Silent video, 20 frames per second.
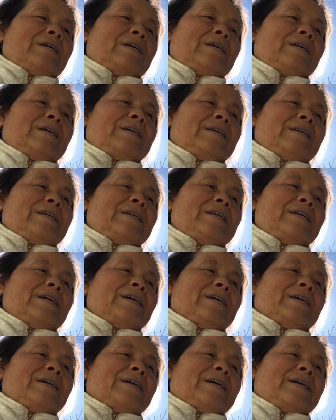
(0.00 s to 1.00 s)
uh,
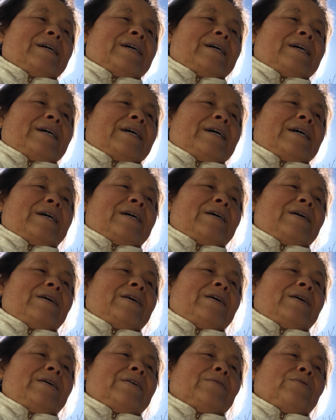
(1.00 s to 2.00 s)
year.
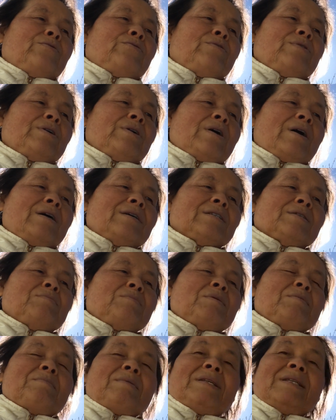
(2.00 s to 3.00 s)
Uh, three
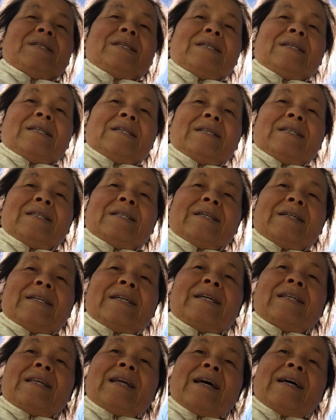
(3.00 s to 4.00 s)
cosmic messages.
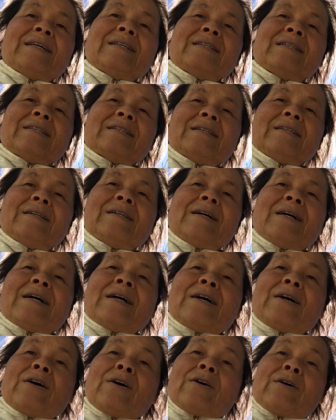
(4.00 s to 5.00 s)
It has uh,
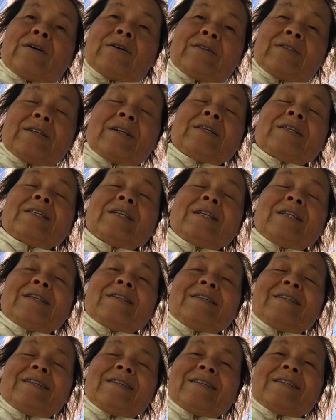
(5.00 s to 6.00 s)

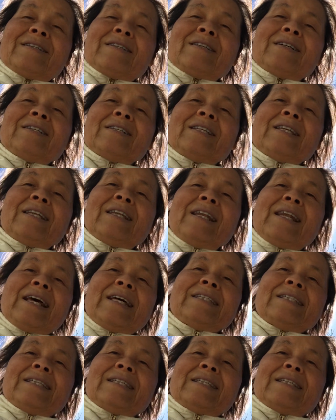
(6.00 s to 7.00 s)
13, 13
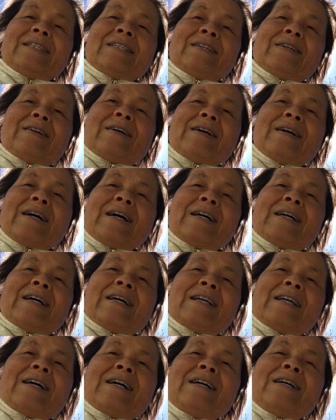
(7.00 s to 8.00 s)
lessons uh, I
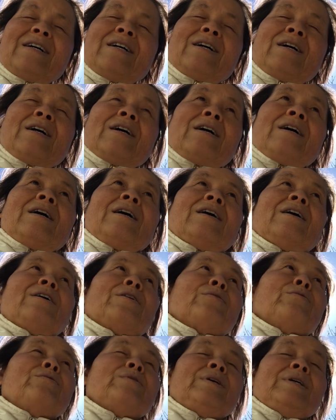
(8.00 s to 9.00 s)
gonna
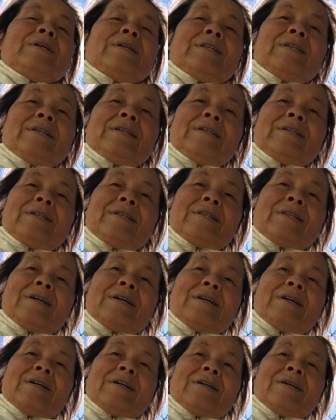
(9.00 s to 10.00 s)
uh, read
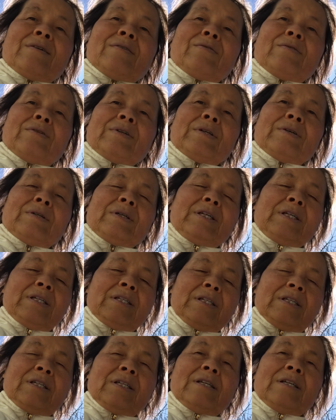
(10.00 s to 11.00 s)
the
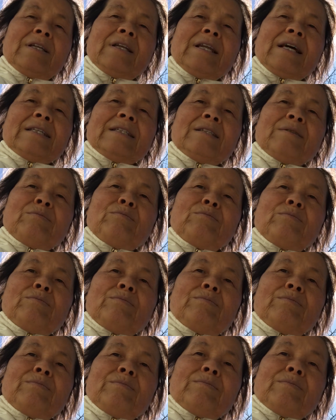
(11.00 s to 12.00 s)
each lesson
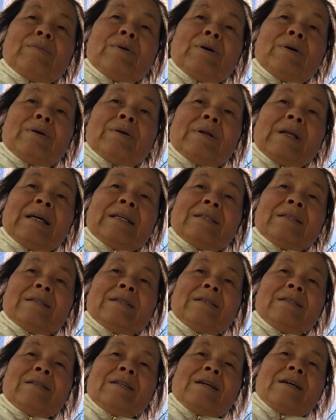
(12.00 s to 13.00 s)
uh,
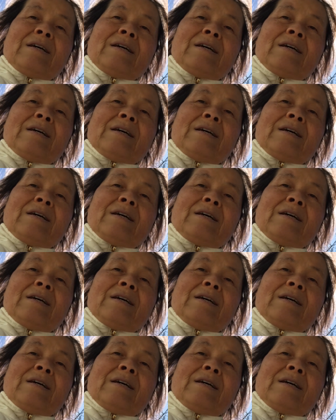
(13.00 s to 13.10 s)
lesson